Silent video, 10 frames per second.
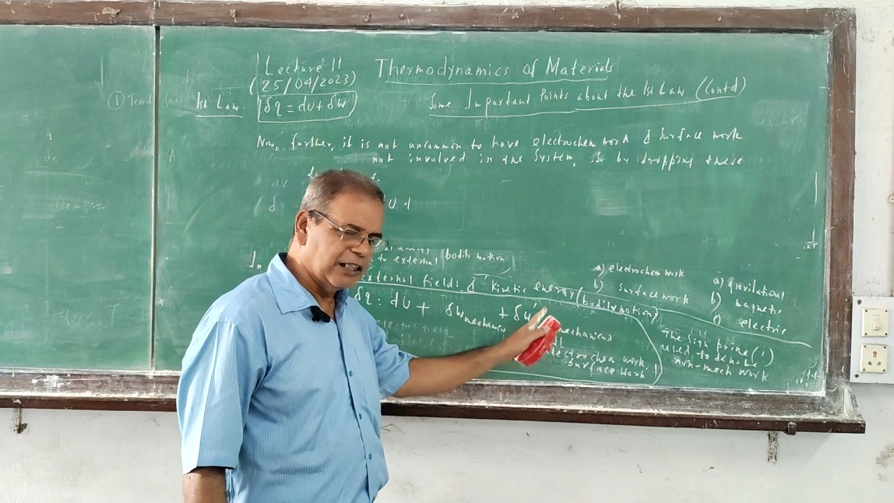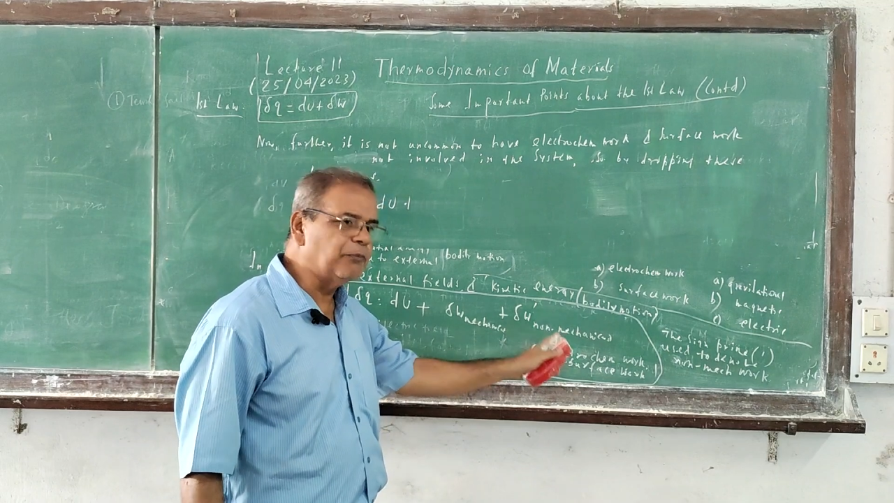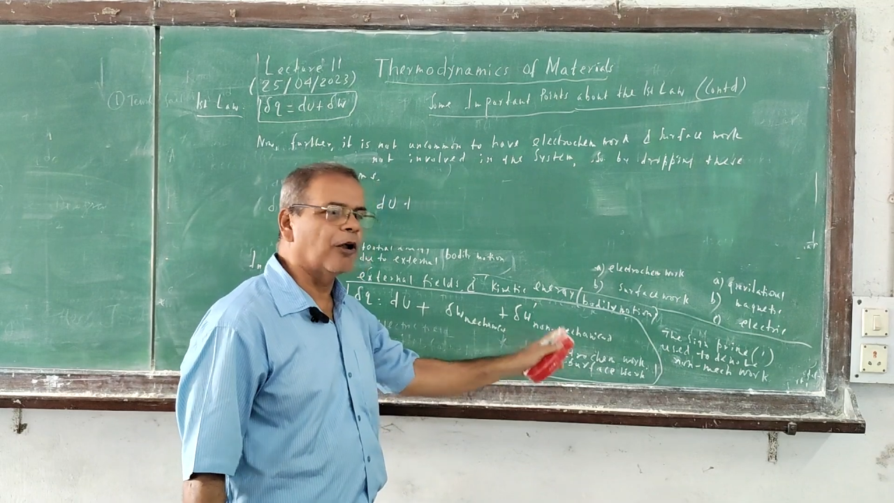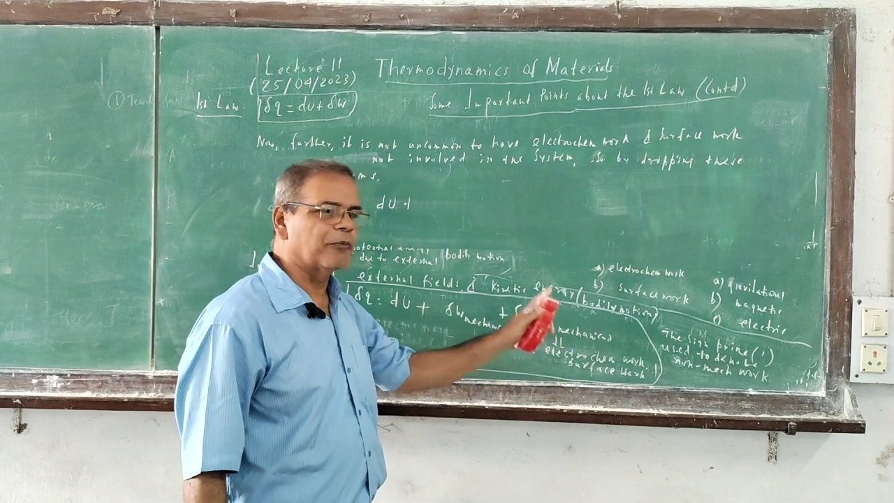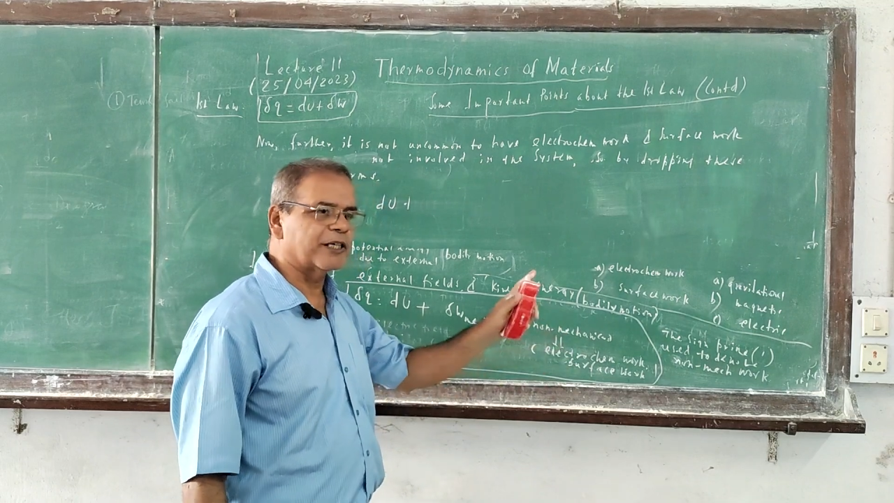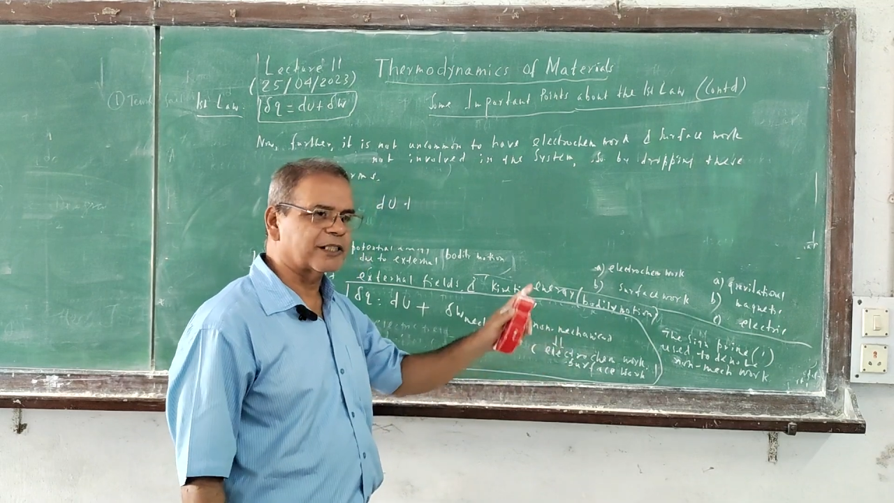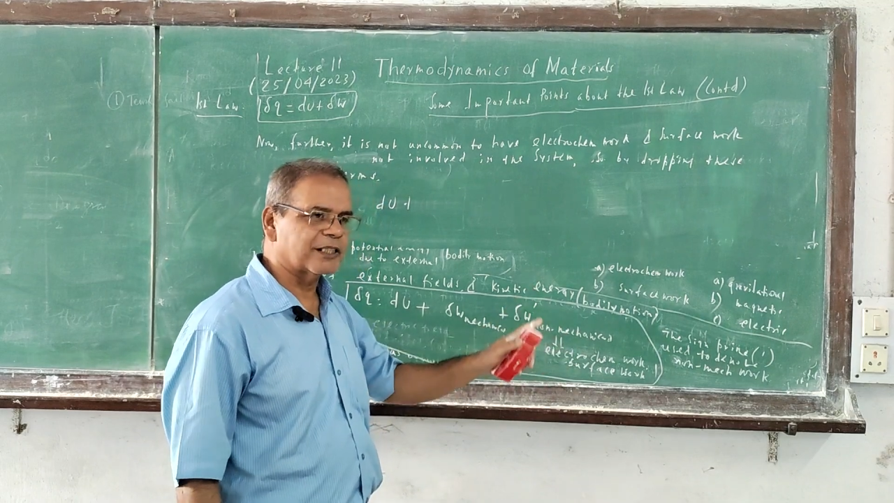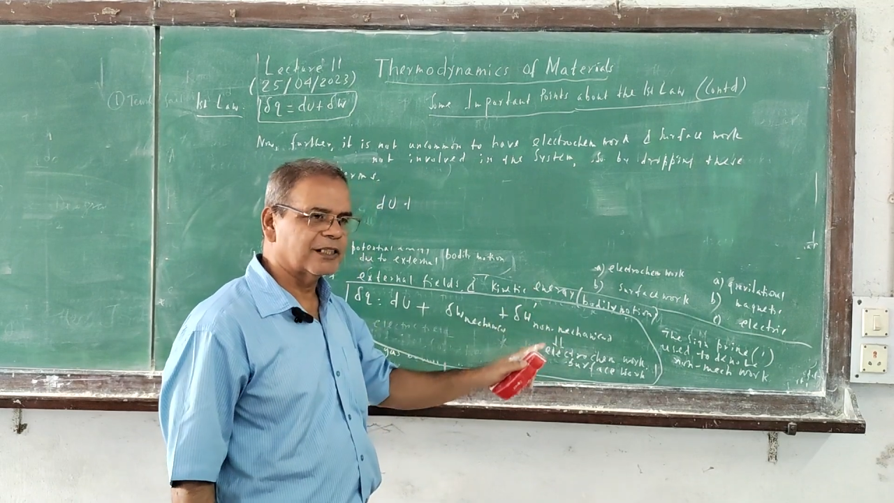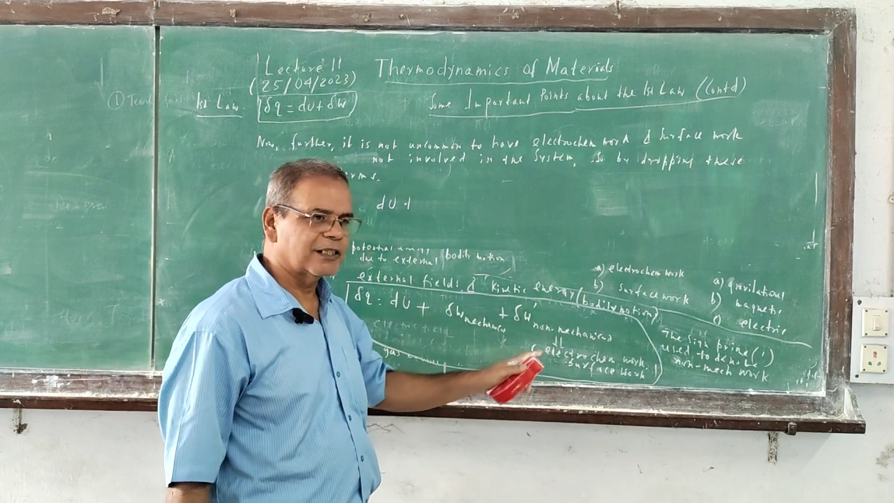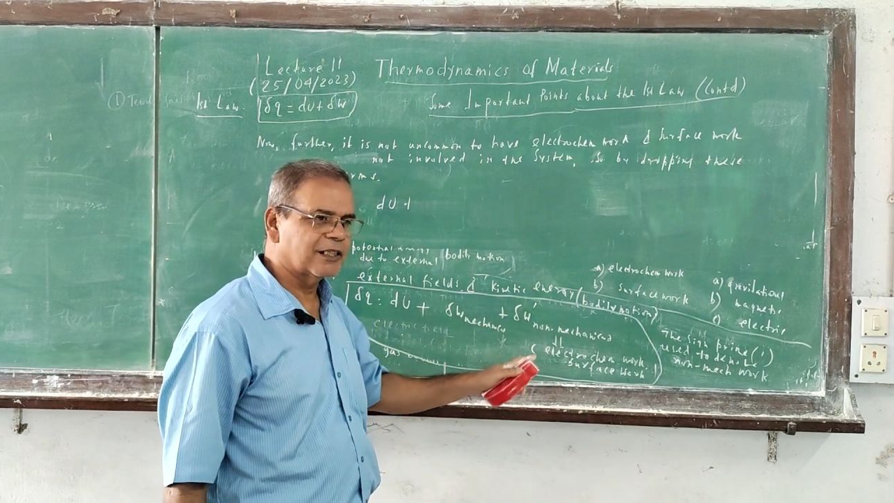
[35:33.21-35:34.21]

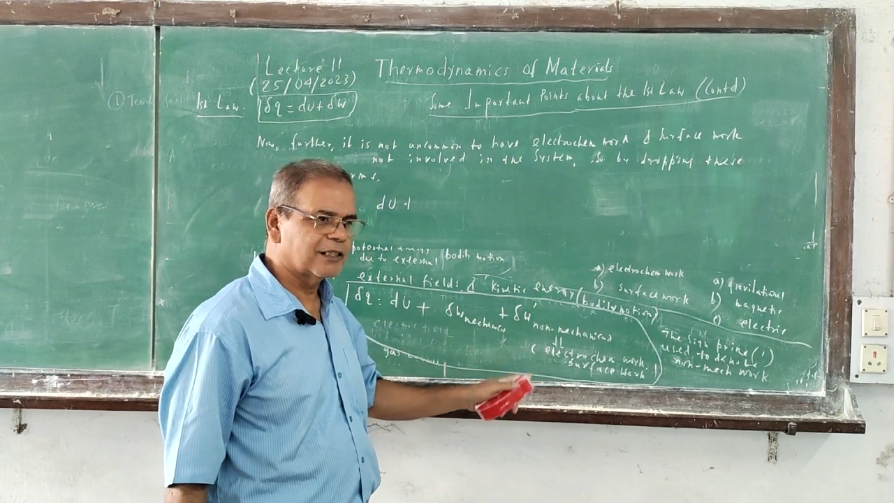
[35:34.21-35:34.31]
involvement.